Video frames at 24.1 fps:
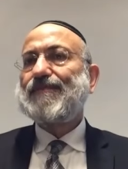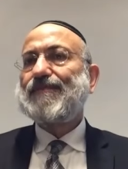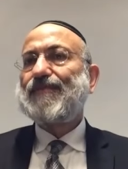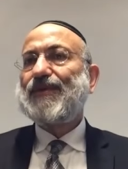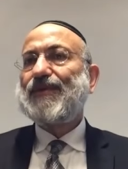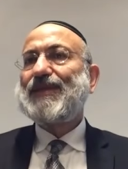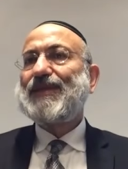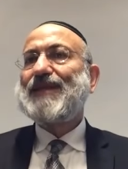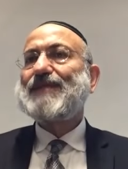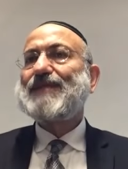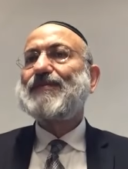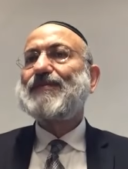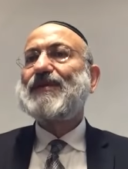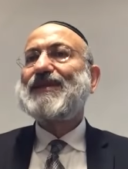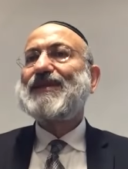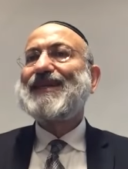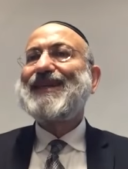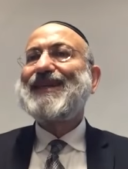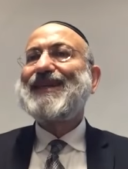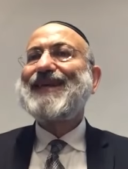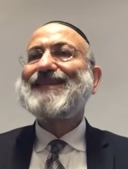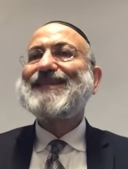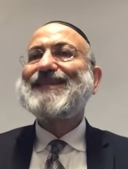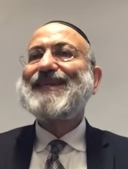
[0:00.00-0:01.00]
What does mean?
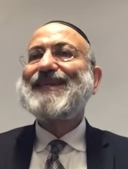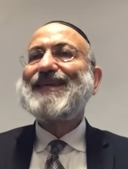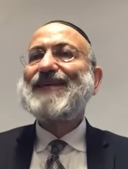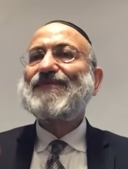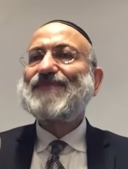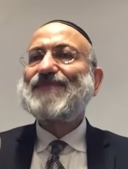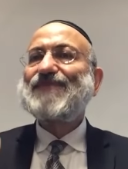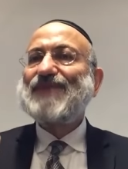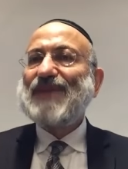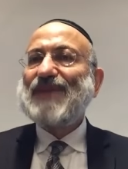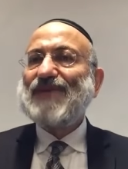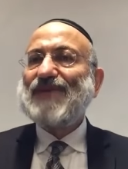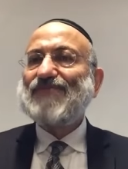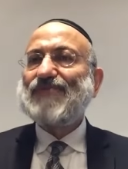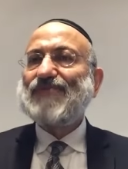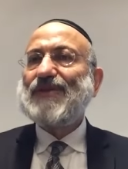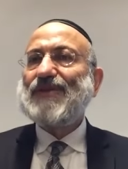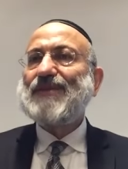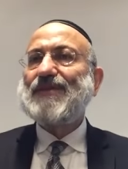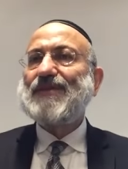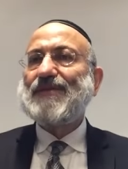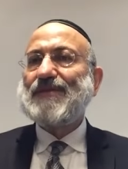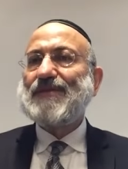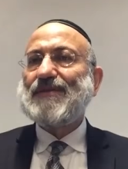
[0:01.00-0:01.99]
that I say if they
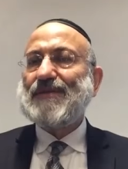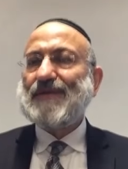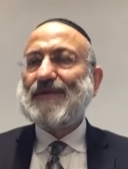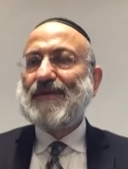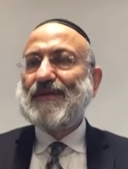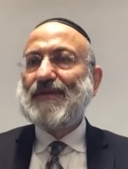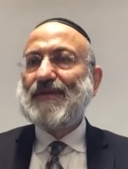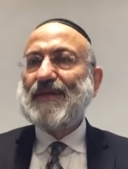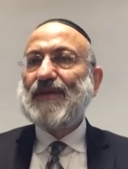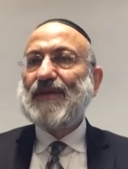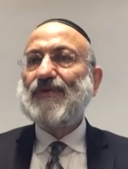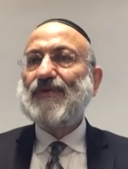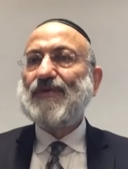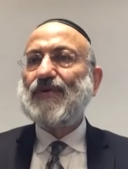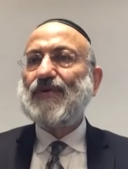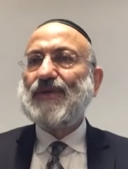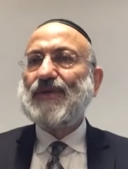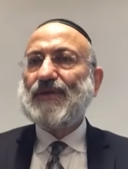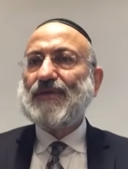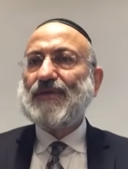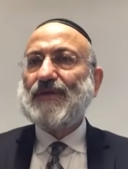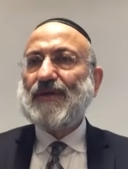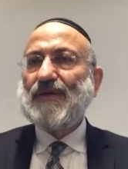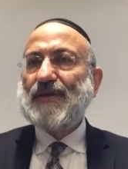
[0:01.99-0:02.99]
read it, they do
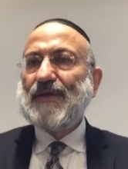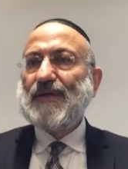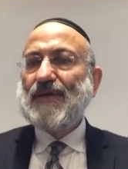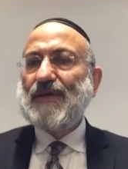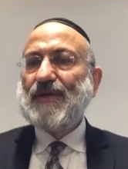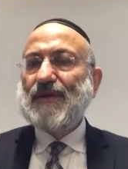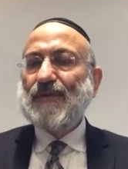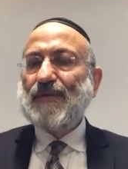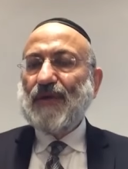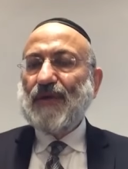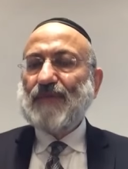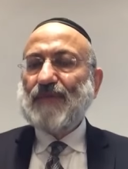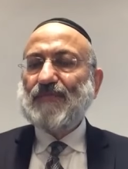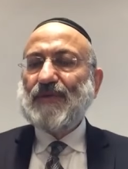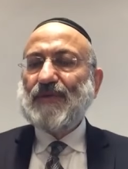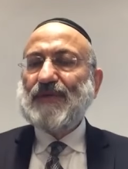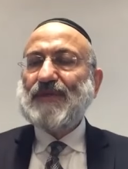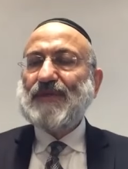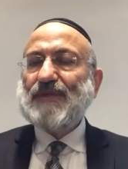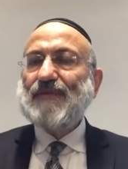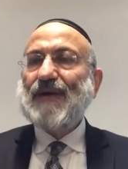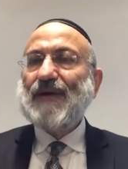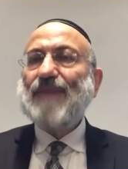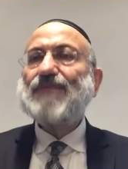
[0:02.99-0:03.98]
it? What
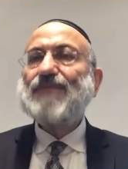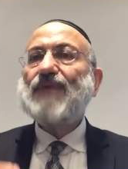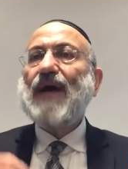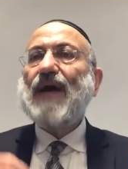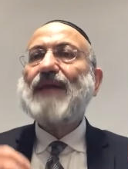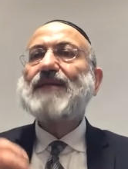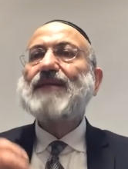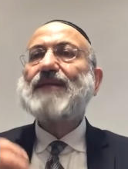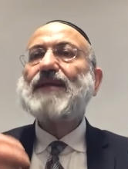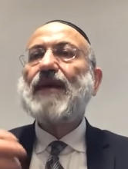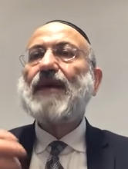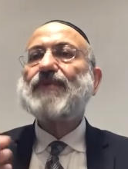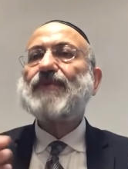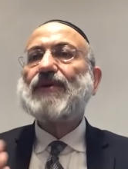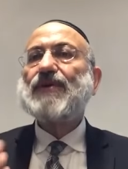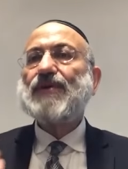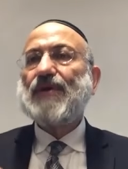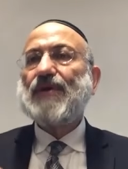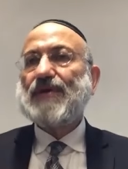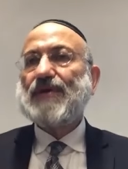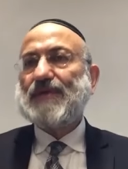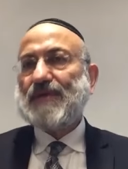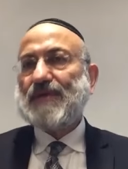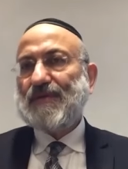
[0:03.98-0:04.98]
means we have to adapt in
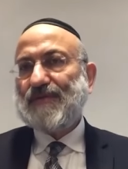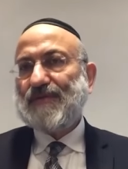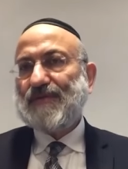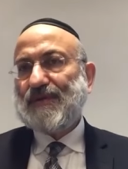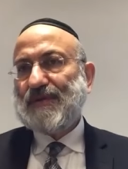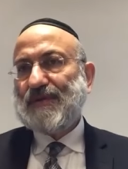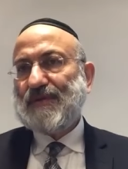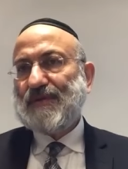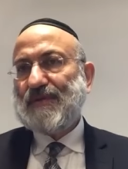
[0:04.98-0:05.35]
ourselves?